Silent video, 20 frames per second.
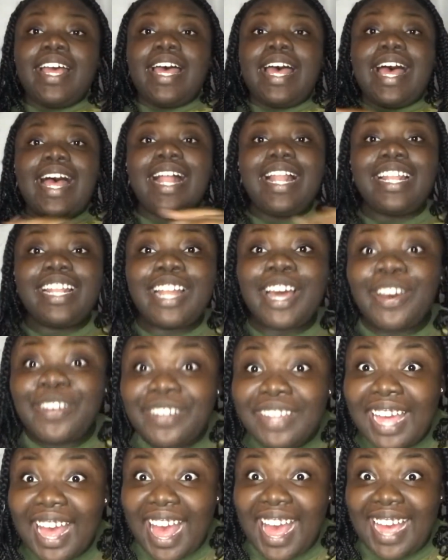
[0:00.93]
Hello
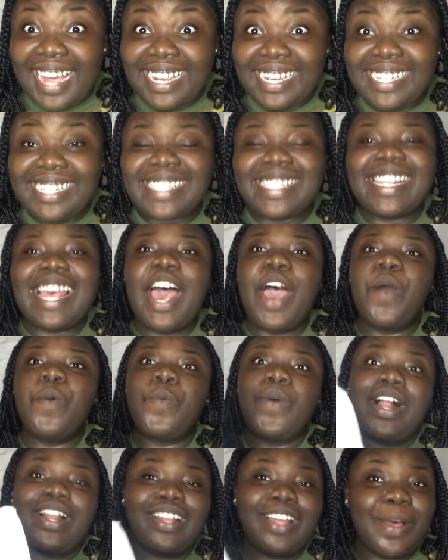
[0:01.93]
guys, and
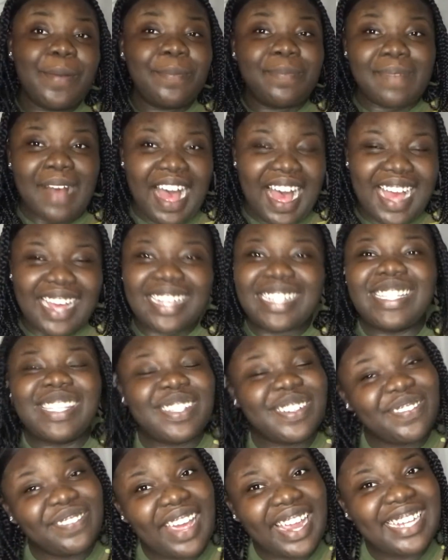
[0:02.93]
welcome back
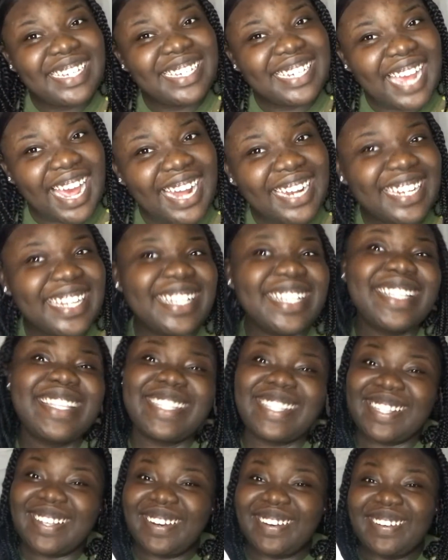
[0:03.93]
to my channel,
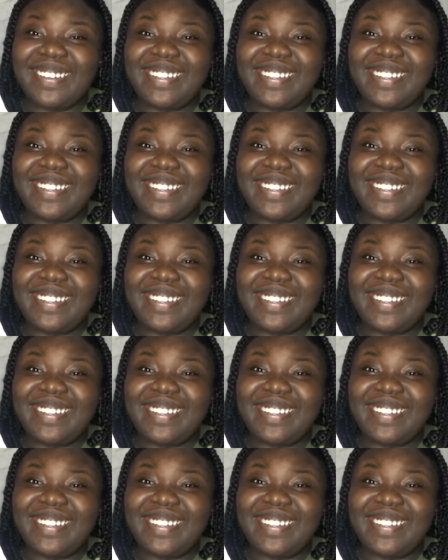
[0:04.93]
So